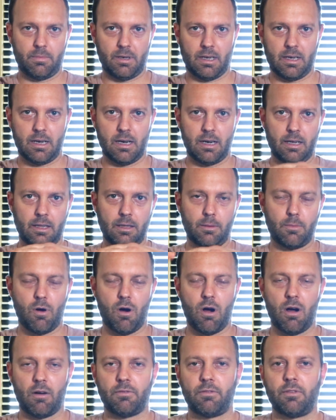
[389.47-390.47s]
cutting them
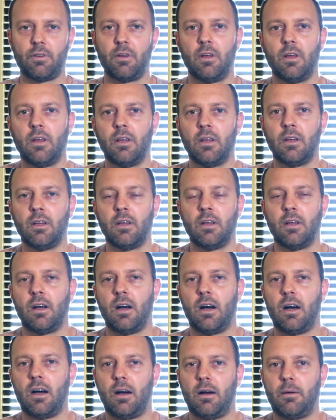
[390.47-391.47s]
off,
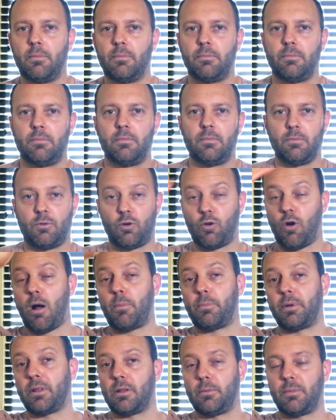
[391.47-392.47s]

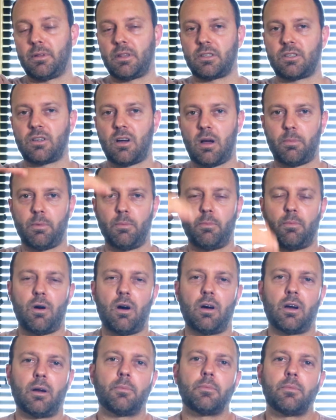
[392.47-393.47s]
cropping them at the top and
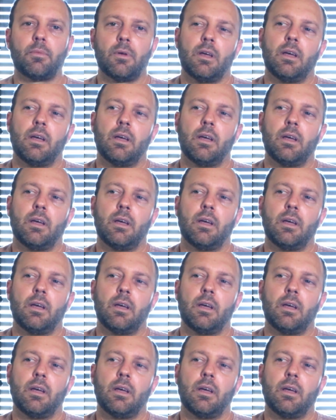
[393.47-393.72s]
bottom.